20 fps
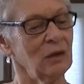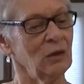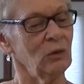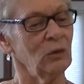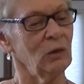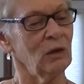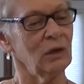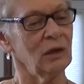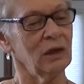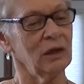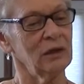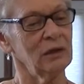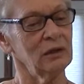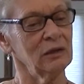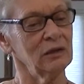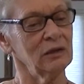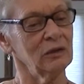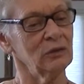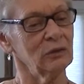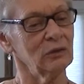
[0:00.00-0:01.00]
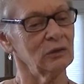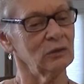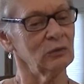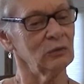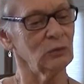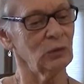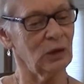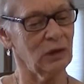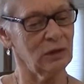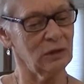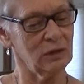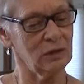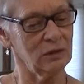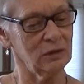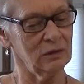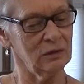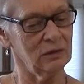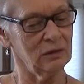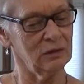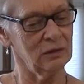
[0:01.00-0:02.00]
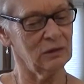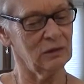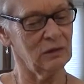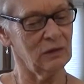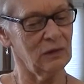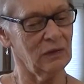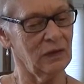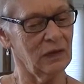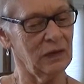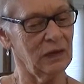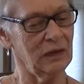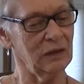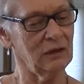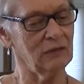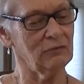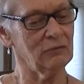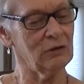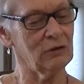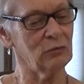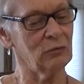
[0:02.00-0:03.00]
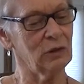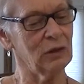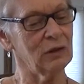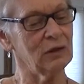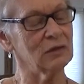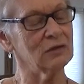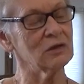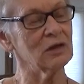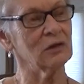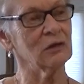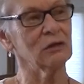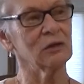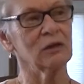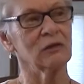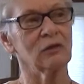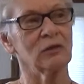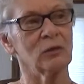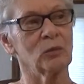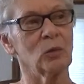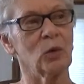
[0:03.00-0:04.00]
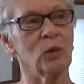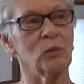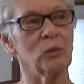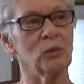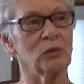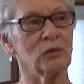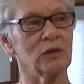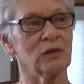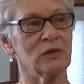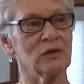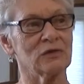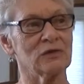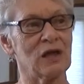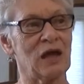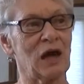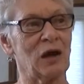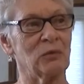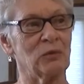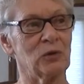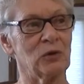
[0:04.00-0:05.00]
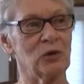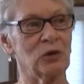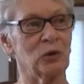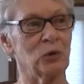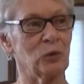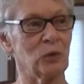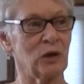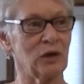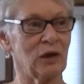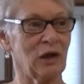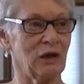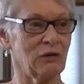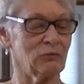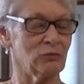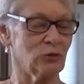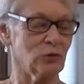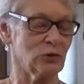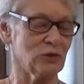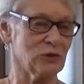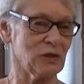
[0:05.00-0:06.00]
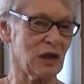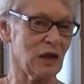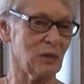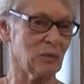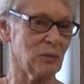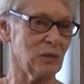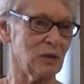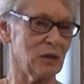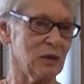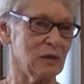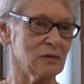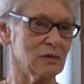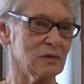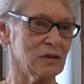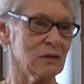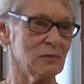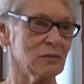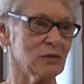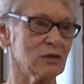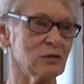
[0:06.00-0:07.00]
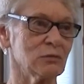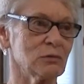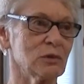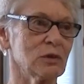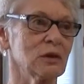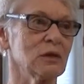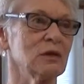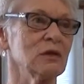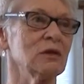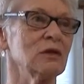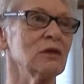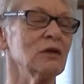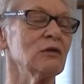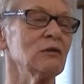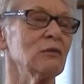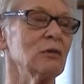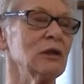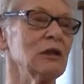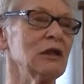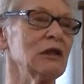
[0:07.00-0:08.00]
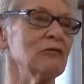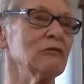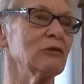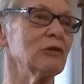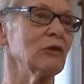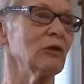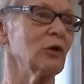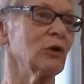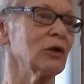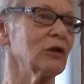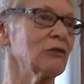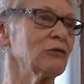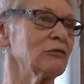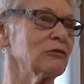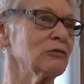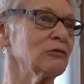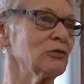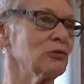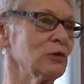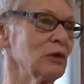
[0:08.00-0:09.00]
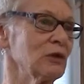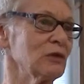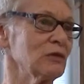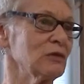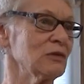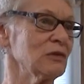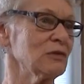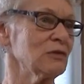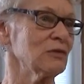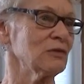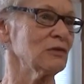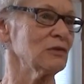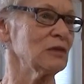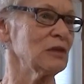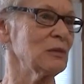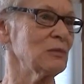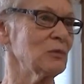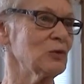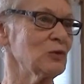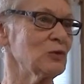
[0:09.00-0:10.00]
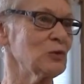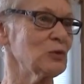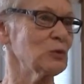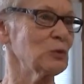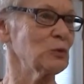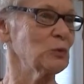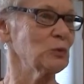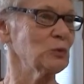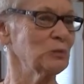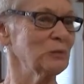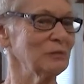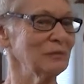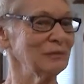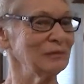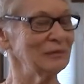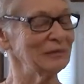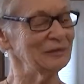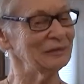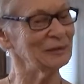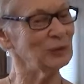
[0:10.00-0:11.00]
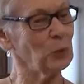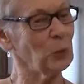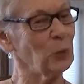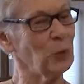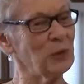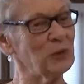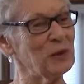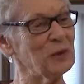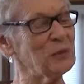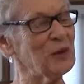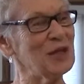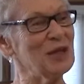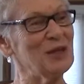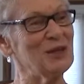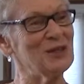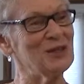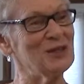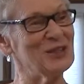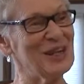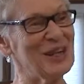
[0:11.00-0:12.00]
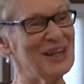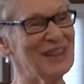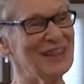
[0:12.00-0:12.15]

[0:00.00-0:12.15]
Well, I like writing, and if I write it down at the moment that it's happening or right after it's happening, it seems to relieve a lot of stress. It just seems to go on the page.